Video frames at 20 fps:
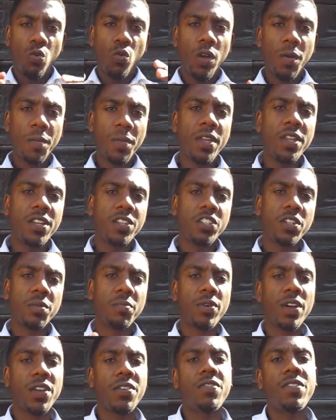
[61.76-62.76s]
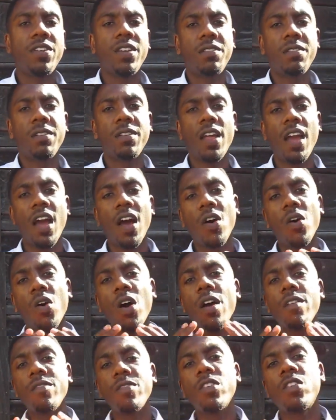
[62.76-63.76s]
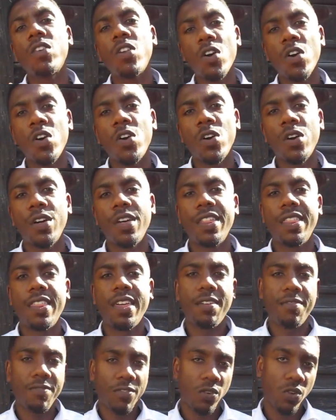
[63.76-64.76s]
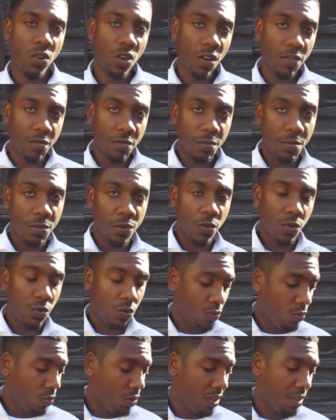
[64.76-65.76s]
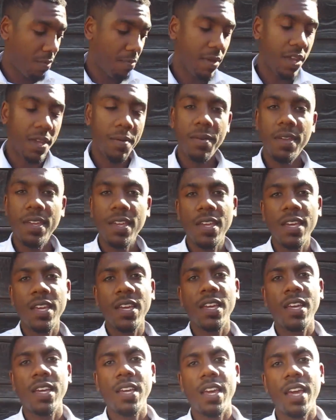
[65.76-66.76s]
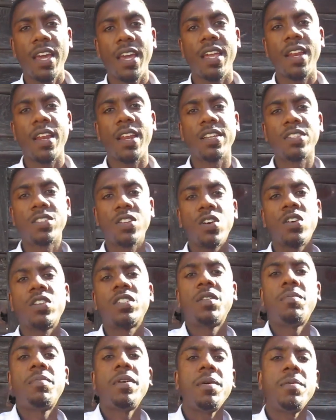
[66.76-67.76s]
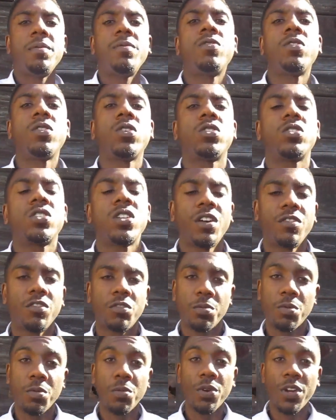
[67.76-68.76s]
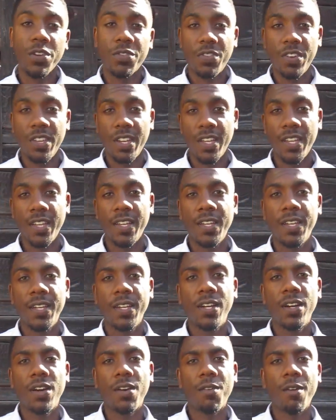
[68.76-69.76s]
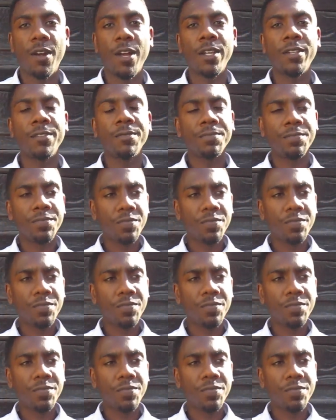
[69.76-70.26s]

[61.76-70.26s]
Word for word: women should breastfeed however long they feel comfortable with the baby and as long as the baby feels comfortable breastfeeding all right